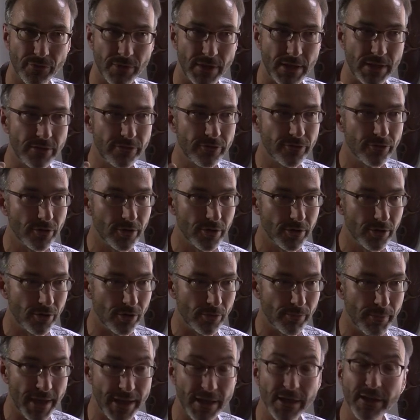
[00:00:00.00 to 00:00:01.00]
of
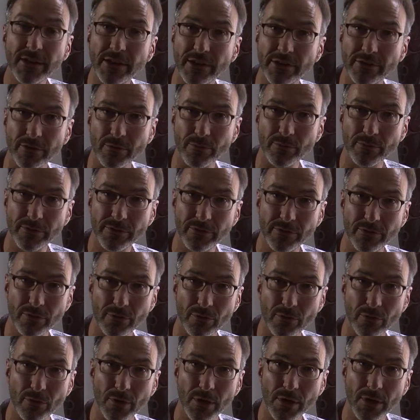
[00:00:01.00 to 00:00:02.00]
internal mechanisms
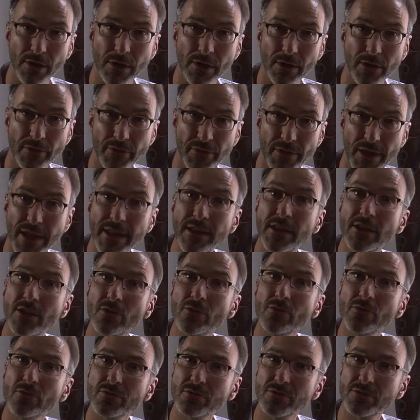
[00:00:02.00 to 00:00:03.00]
to then
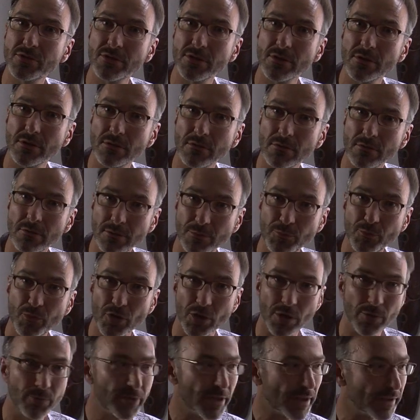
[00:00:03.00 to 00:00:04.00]
use
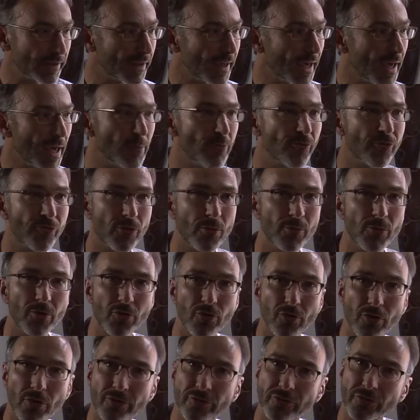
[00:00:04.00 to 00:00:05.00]
sperm that came from a
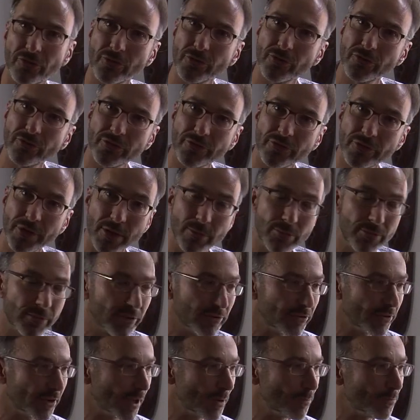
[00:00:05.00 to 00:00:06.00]
corkscrew
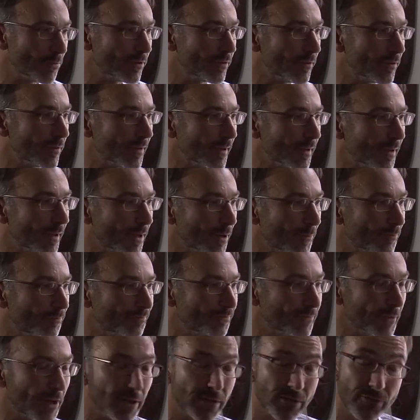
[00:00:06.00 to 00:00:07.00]
shaped
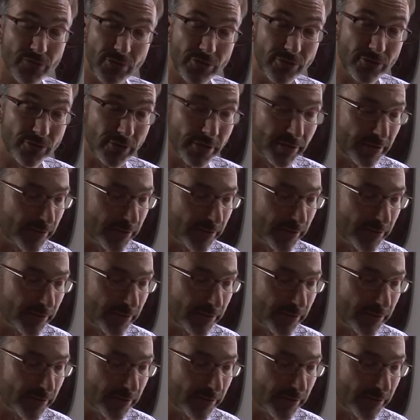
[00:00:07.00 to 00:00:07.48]
um, artificial